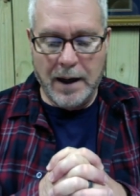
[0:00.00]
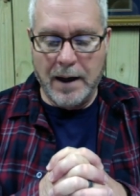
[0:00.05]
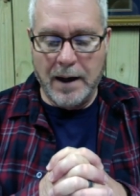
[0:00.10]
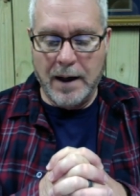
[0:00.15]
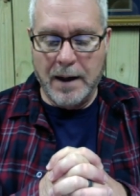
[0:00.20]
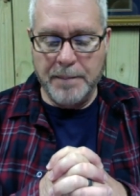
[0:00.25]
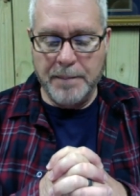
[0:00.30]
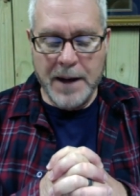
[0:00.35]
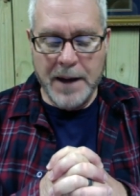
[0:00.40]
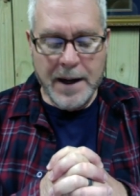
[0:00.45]

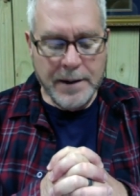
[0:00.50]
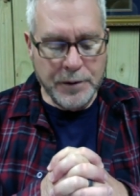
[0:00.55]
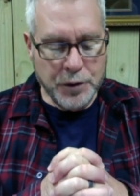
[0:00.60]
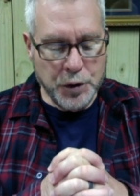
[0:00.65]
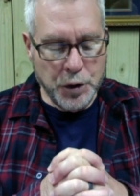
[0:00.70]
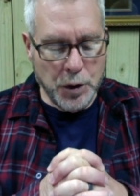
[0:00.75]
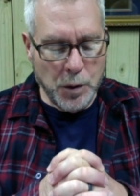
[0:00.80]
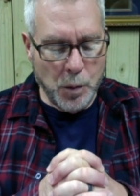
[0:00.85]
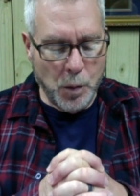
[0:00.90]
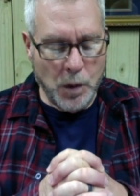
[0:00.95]
I'm not
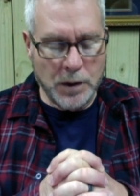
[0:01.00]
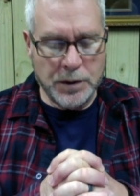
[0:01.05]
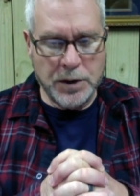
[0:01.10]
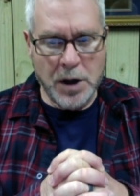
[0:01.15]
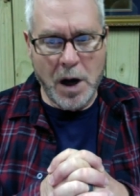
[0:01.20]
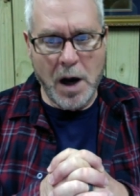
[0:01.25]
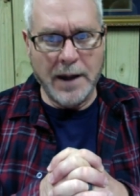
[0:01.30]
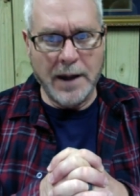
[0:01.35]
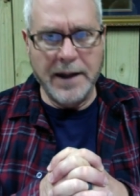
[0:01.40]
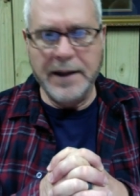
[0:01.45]
sure we're
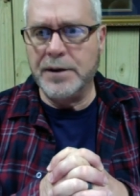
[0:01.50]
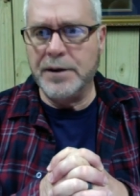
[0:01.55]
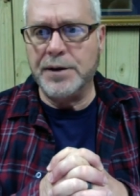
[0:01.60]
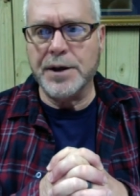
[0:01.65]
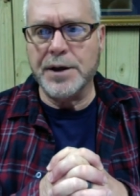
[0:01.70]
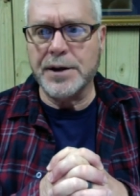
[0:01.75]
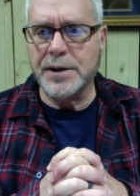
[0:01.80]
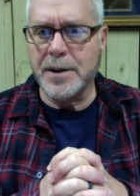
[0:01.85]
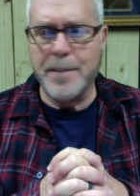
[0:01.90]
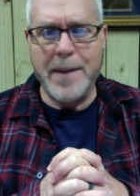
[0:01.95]
talking
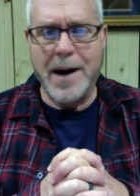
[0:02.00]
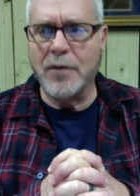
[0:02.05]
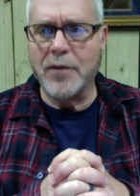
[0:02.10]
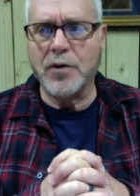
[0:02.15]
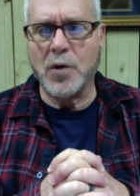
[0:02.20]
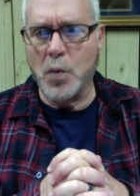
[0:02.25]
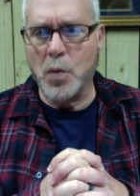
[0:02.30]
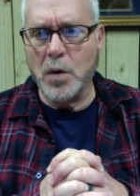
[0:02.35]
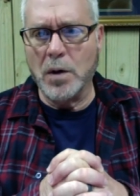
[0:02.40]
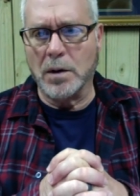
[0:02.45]
just about
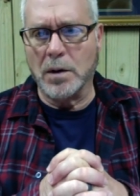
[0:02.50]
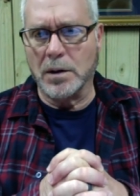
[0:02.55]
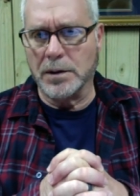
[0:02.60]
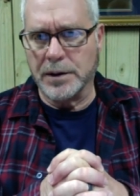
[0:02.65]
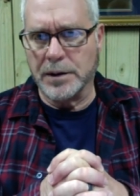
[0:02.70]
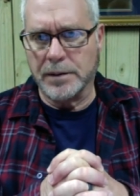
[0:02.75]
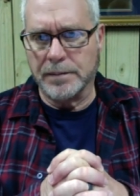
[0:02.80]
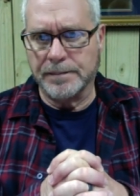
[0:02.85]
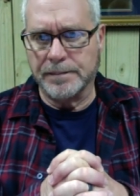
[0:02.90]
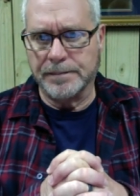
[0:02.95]
the world.
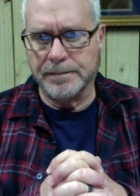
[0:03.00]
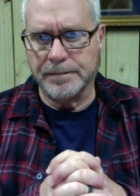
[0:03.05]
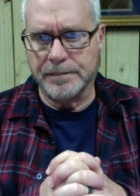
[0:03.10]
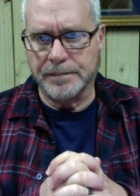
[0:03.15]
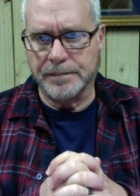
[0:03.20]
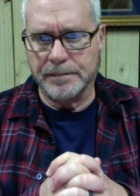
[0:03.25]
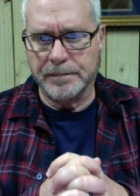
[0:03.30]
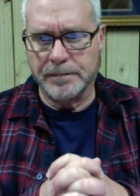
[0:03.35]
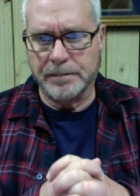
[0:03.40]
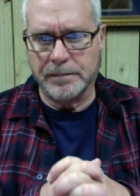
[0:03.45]

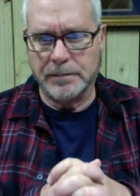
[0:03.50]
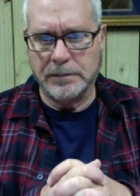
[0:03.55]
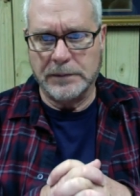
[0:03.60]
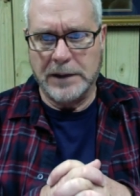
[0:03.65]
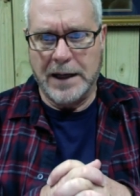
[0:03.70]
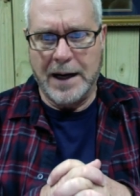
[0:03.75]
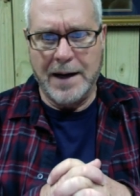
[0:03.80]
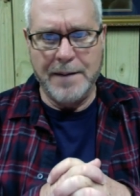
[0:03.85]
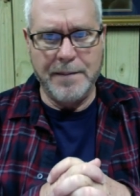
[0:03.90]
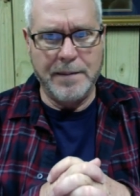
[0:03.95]

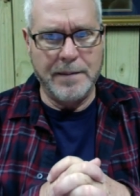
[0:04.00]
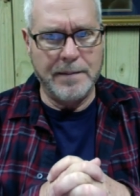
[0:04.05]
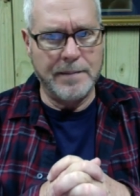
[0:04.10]
The